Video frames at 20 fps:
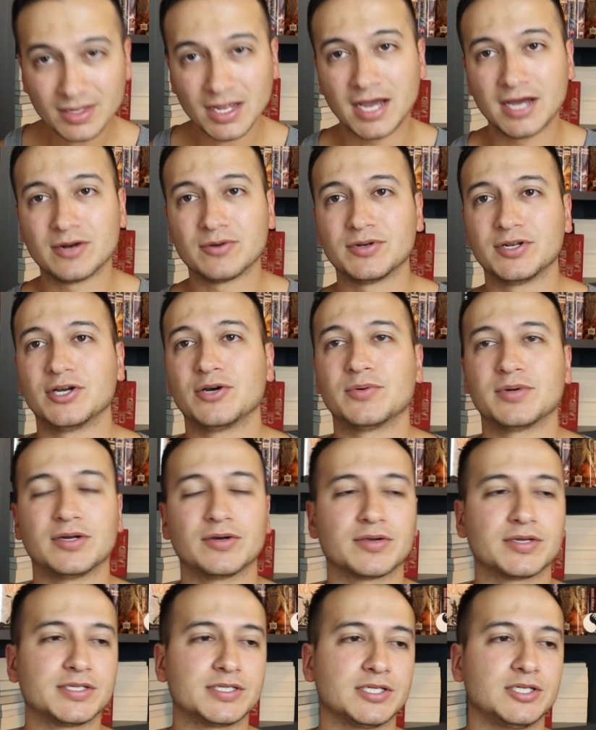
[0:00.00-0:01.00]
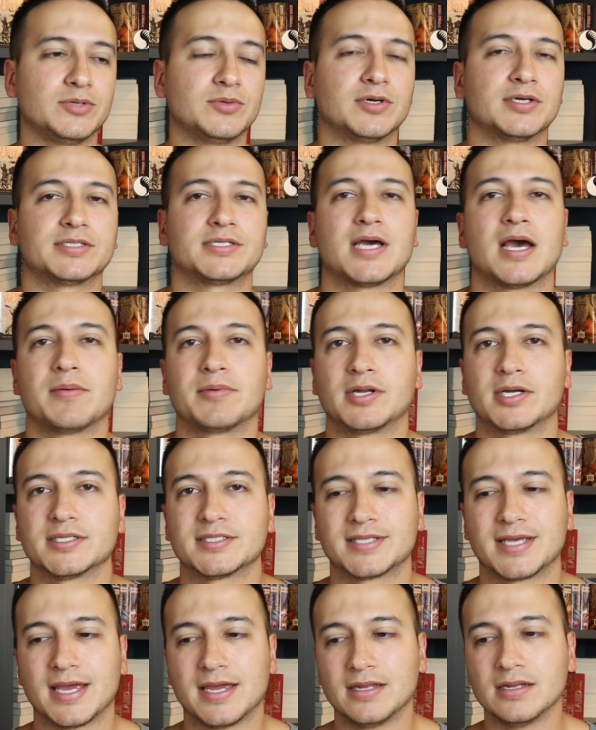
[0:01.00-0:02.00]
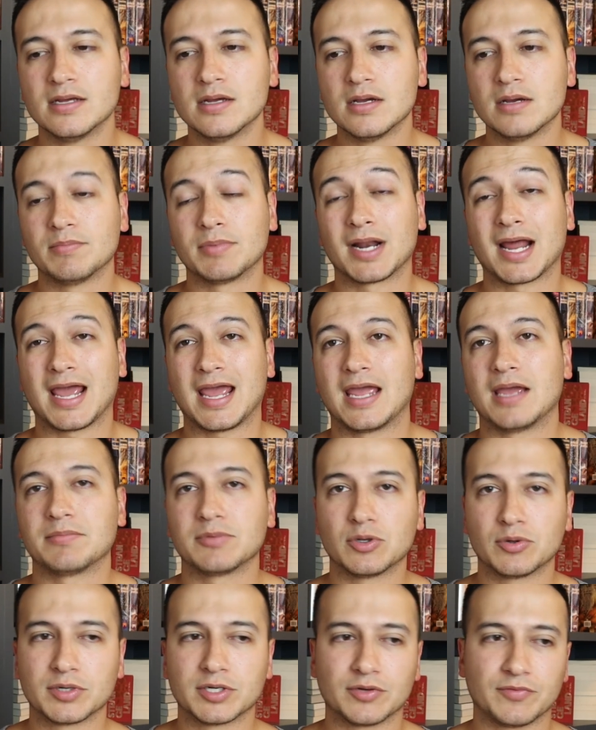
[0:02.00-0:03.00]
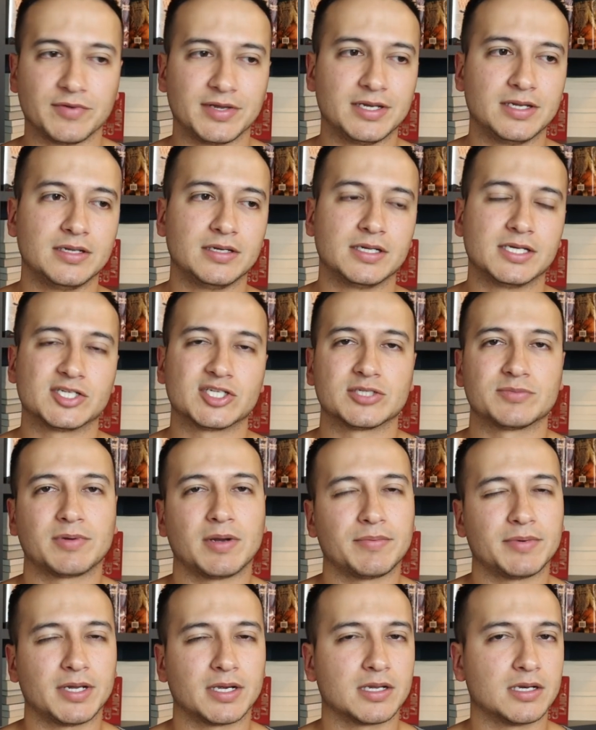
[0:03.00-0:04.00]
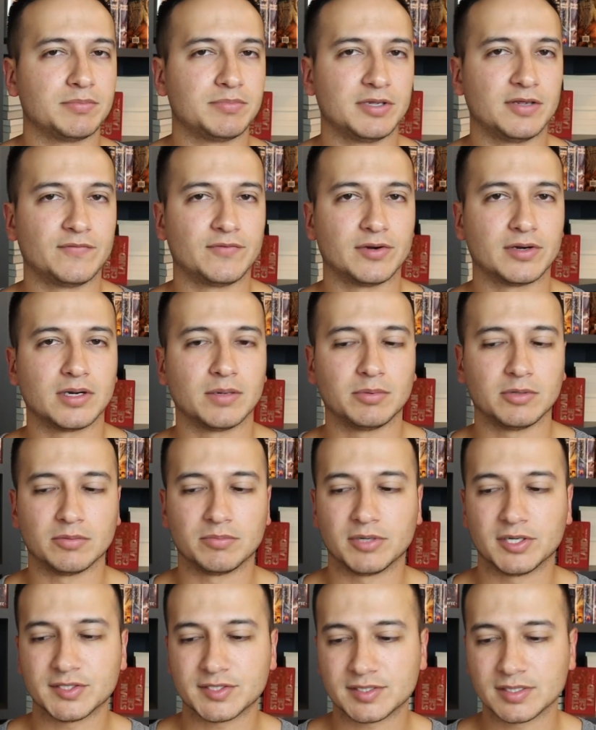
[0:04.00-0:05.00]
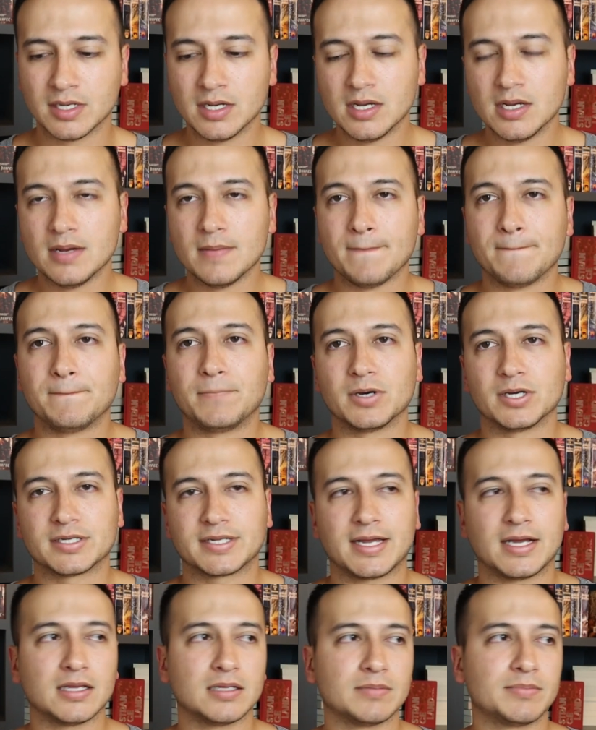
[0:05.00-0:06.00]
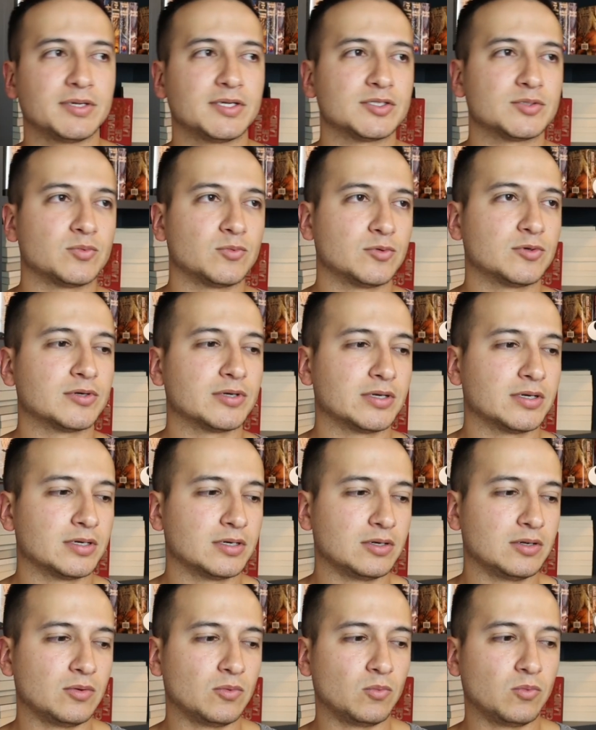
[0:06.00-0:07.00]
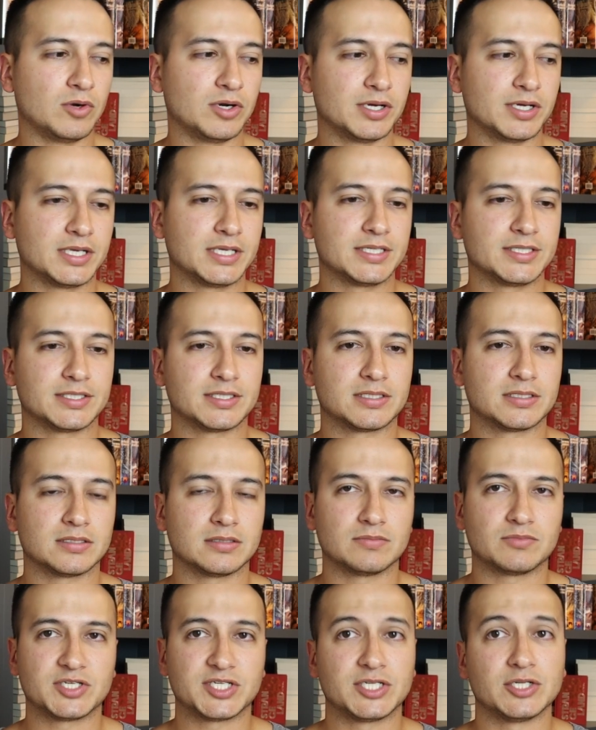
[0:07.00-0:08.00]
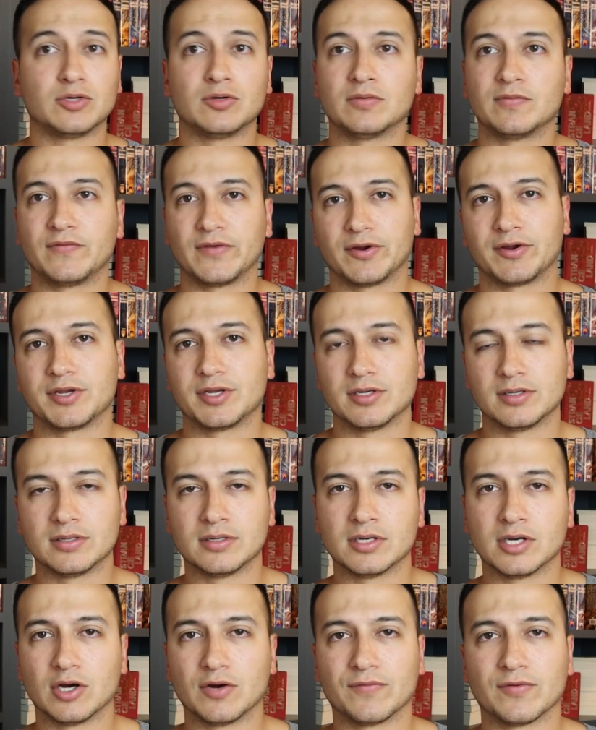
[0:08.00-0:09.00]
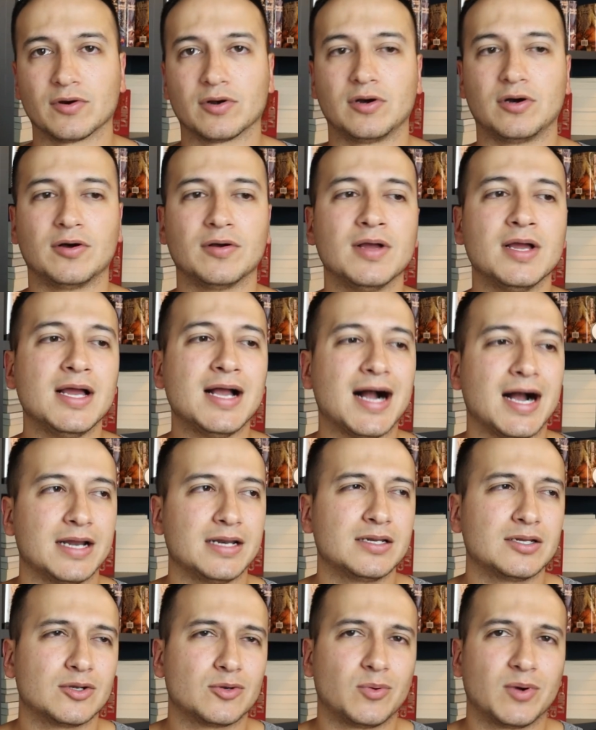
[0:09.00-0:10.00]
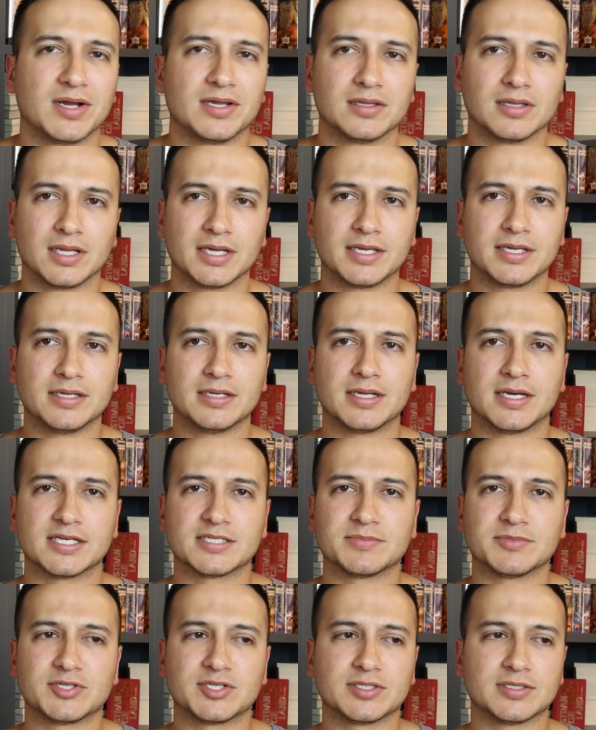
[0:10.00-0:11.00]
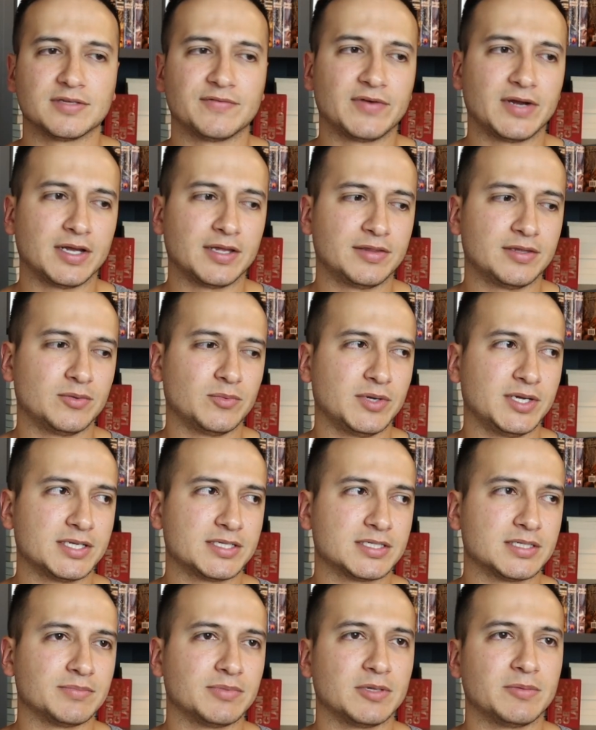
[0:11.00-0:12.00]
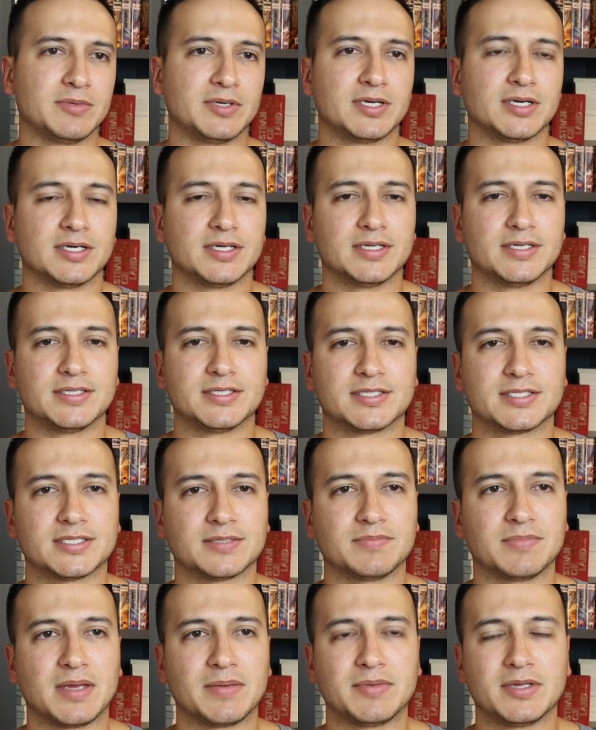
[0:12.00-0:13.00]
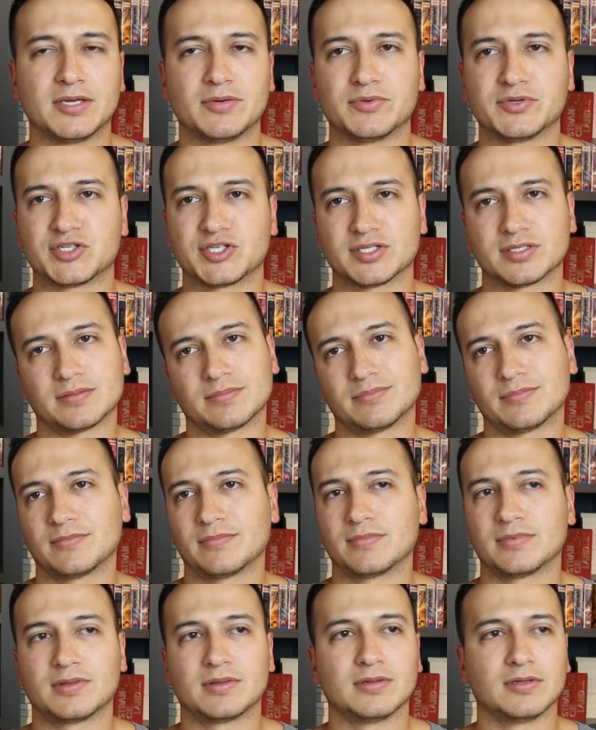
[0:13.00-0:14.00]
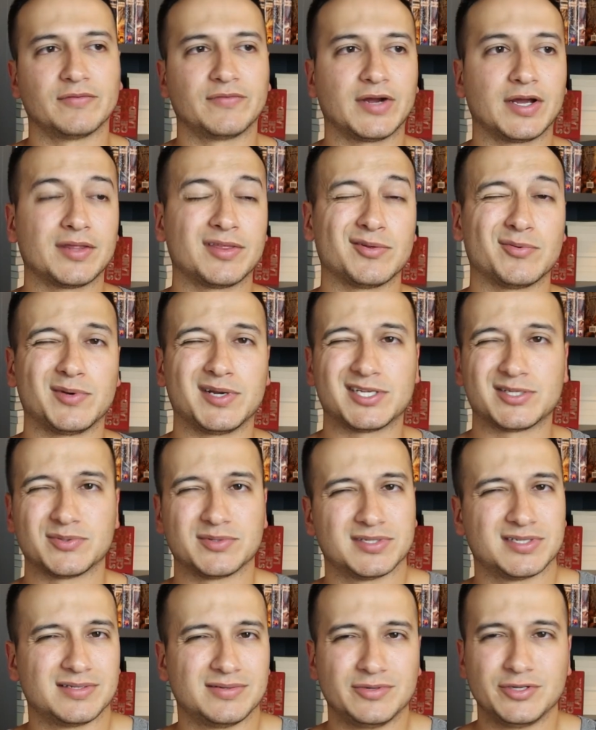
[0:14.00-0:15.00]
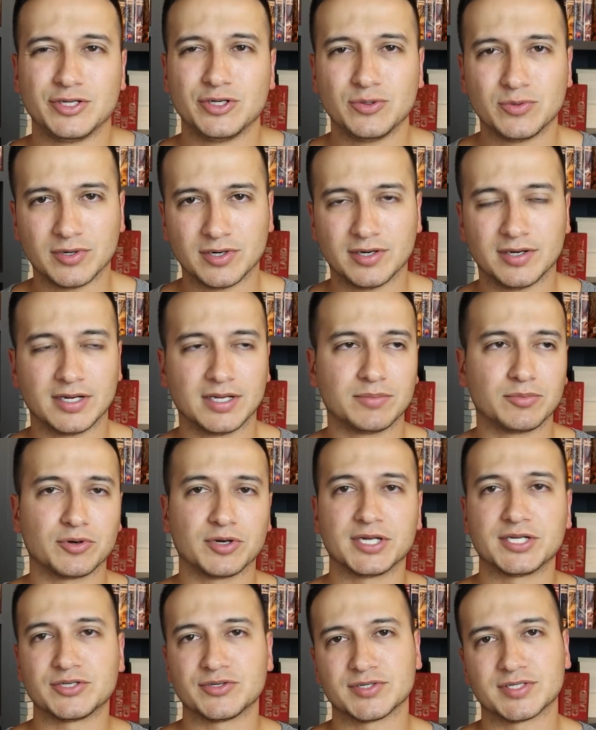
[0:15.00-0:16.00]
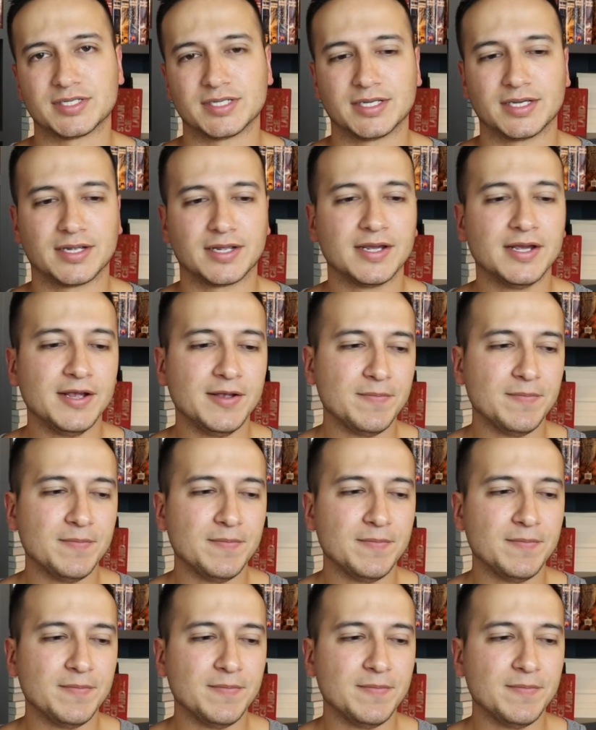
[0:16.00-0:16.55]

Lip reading: I don't know when I'll continue on to Abaddon's Gate, but I am going to read it. It's just probably not going to be for a couple of months. But Caliban's War was still very good overall. I didn't quite like it as much as Leviathan Wakes, simply because maybe it was just Leviathan Wakes was newer and more interesting.